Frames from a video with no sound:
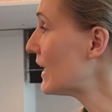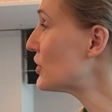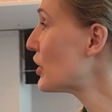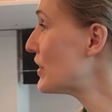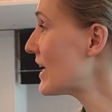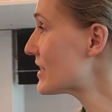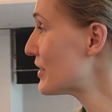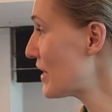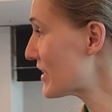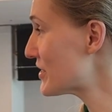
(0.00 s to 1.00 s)
and next
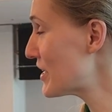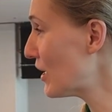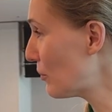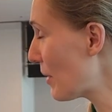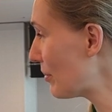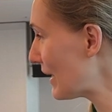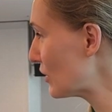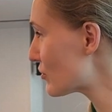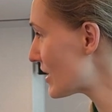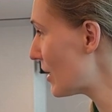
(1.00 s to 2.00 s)
next year we're
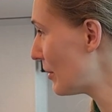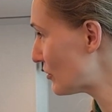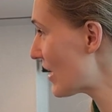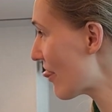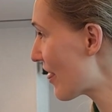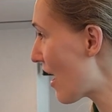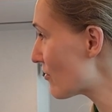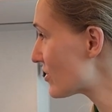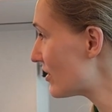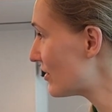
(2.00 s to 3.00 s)
planning to sell about ten
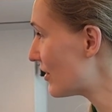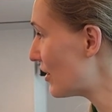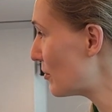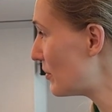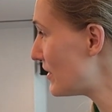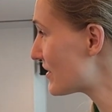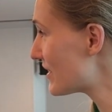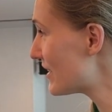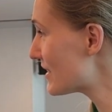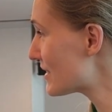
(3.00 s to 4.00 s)
thousand uh,
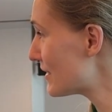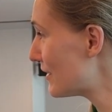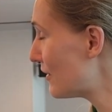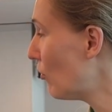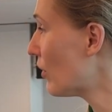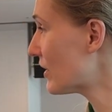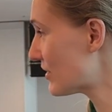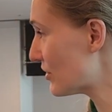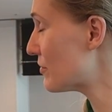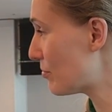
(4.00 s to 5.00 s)
pieces, uh, or
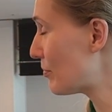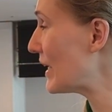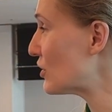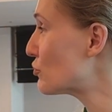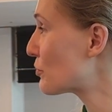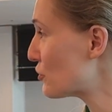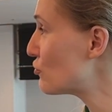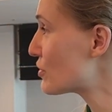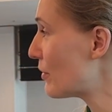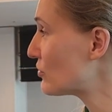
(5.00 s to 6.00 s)
uh, planning to
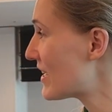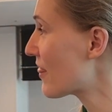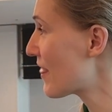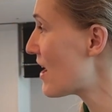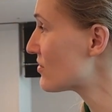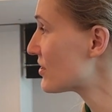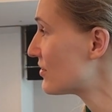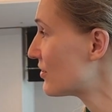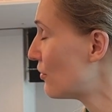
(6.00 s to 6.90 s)
produce about ten thousand.